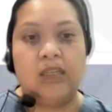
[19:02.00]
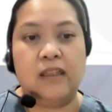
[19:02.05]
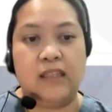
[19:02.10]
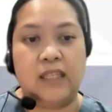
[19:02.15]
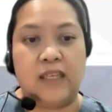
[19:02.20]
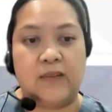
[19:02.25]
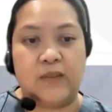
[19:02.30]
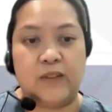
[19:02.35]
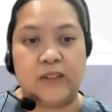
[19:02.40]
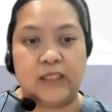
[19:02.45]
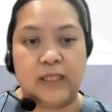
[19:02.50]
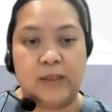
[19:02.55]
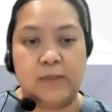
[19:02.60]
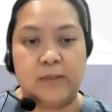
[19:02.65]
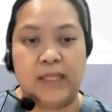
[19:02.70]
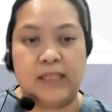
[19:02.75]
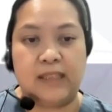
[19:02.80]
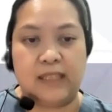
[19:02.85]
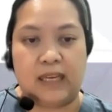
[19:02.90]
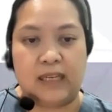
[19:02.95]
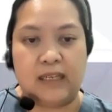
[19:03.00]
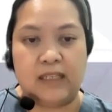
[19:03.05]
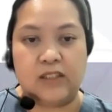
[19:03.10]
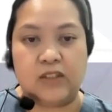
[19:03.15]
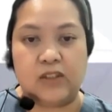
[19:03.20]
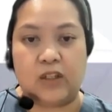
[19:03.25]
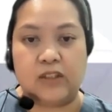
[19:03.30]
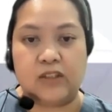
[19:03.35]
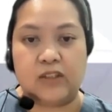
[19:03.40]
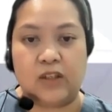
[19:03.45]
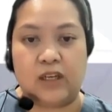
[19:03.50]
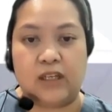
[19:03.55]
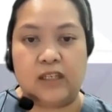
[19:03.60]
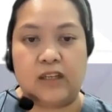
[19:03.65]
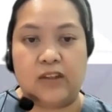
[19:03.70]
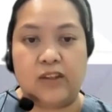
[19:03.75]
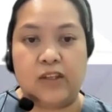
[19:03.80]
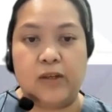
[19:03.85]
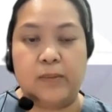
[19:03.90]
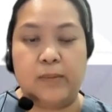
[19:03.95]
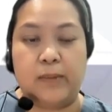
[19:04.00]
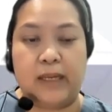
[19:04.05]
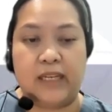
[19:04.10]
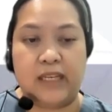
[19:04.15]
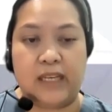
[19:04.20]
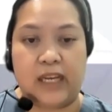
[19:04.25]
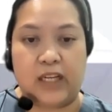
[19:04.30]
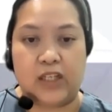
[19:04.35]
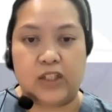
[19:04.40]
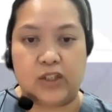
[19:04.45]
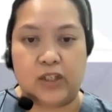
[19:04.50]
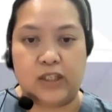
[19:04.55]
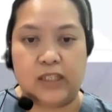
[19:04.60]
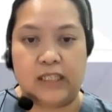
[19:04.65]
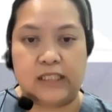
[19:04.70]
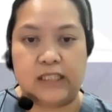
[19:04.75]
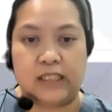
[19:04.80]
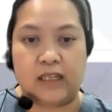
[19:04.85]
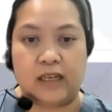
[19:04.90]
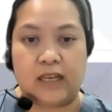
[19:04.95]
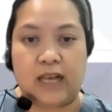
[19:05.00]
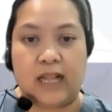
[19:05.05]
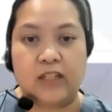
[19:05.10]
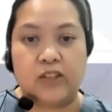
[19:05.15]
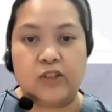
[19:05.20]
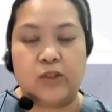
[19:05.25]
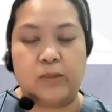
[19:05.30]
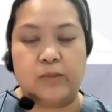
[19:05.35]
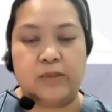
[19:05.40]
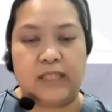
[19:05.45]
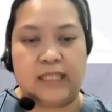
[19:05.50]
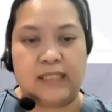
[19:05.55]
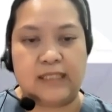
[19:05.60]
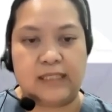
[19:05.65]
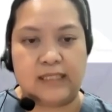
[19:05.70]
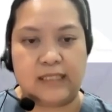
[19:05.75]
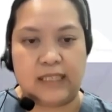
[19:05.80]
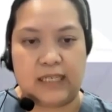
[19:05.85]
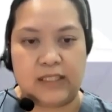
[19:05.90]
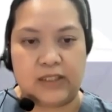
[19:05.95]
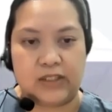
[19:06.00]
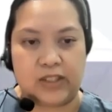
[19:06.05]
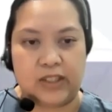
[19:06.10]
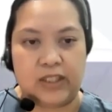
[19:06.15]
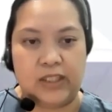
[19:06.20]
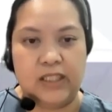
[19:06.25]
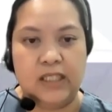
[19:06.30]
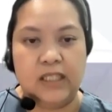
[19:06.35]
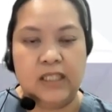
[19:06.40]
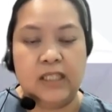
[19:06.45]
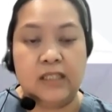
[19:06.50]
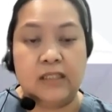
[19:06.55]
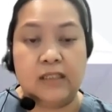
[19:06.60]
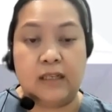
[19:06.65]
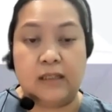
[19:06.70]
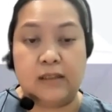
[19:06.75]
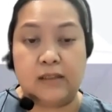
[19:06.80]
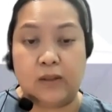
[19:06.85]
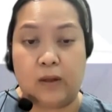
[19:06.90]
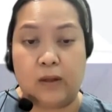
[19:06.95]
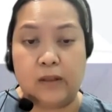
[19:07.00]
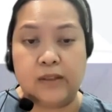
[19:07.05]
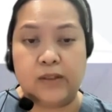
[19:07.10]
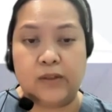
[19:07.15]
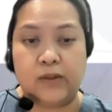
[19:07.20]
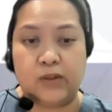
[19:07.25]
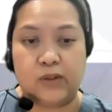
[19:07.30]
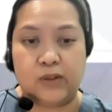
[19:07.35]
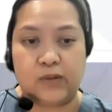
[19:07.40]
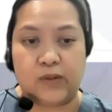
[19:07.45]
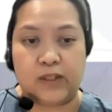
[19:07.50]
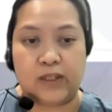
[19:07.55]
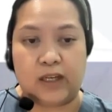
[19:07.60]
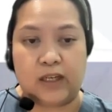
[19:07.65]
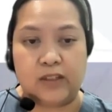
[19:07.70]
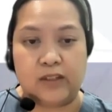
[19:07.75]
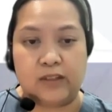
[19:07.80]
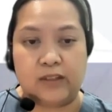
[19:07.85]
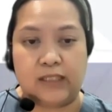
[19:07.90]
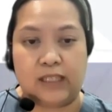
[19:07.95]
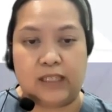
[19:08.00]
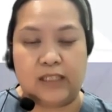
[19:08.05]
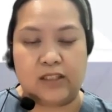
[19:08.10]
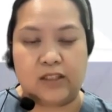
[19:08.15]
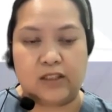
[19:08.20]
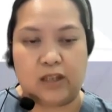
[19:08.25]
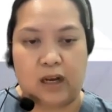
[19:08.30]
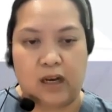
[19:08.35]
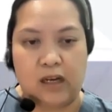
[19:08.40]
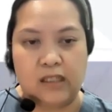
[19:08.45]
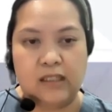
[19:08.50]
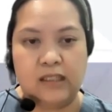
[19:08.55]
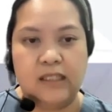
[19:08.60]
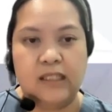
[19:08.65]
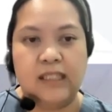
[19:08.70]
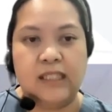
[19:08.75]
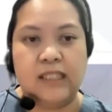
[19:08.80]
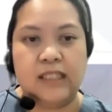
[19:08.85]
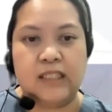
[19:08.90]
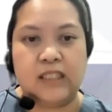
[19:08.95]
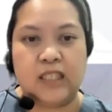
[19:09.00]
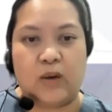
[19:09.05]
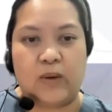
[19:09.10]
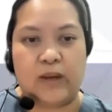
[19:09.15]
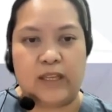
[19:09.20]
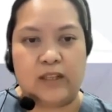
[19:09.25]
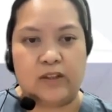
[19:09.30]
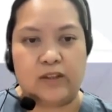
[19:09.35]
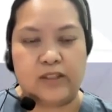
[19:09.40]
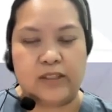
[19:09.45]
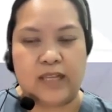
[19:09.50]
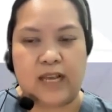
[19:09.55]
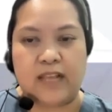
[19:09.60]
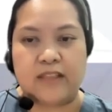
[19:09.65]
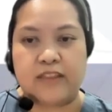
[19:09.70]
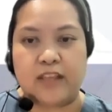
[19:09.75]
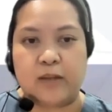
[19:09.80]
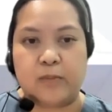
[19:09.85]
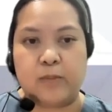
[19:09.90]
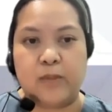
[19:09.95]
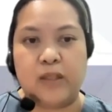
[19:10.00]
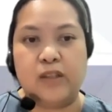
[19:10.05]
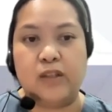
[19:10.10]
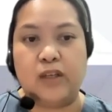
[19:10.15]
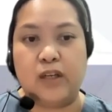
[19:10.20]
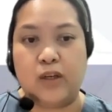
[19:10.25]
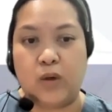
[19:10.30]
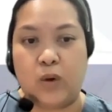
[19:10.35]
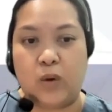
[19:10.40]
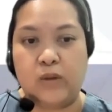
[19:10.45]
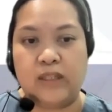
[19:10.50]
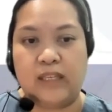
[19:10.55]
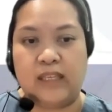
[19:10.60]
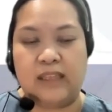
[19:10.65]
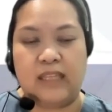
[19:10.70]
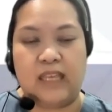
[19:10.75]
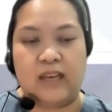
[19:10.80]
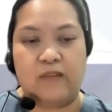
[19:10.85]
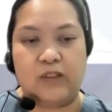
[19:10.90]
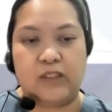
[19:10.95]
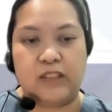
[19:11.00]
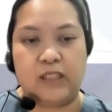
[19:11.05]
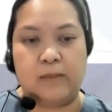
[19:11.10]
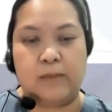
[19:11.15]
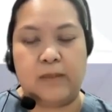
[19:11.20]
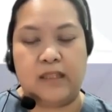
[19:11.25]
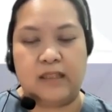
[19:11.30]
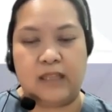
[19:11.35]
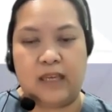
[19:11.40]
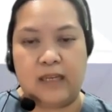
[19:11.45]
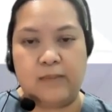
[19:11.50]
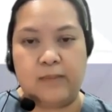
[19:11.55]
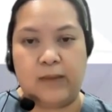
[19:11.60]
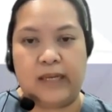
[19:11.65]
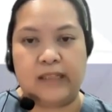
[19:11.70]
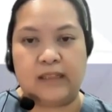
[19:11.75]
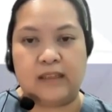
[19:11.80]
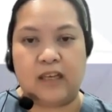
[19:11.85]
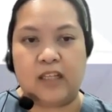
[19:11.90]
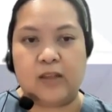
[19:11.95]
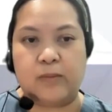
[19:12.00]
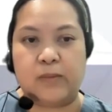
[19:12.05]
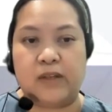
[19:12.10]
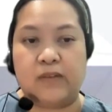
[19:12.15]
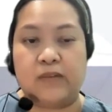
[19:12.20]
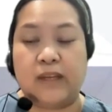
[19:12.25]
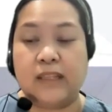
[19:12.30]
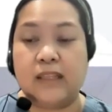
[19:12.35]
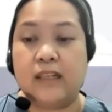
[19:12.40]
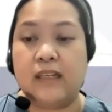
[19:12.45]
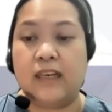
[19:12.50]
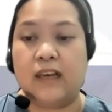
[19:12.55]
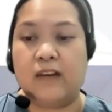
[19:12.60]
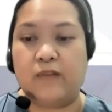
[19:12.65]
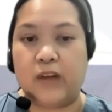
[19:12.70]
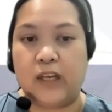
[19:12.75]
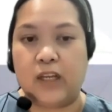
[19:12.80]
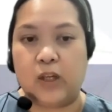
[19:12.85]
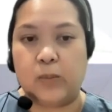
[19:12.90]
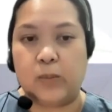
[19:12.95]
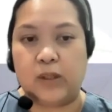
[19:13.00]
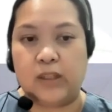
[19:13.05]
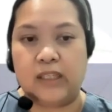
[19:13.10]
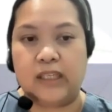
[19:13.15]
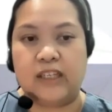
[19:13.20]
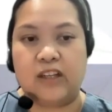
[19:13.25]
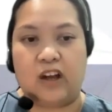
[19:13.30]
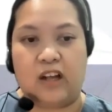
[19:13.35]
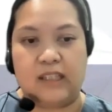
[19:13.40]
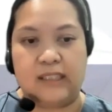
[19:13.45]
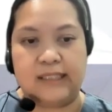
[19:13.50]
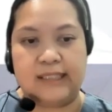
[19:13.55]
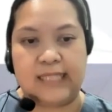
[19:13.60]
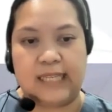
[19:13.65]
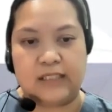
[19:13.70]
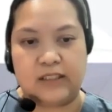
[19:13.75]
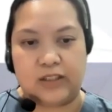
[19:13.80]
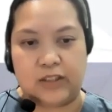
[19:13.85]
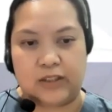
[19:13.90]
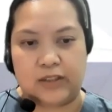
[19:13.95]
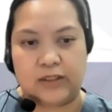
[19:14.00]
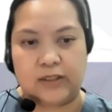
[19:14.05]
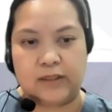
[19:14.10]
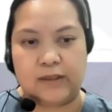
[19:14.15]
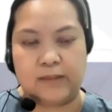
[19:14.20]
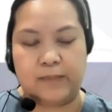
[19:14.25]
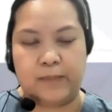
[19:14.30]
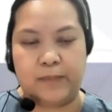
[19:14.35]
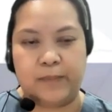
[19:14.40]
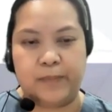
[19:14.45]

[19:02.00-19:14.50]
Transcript: Levosimendan is also another medication. It's a calcium sensitizer that is also used for cardiogenic shock. Now, I understand that milrinone and levosimendan might not be readily available in all centers.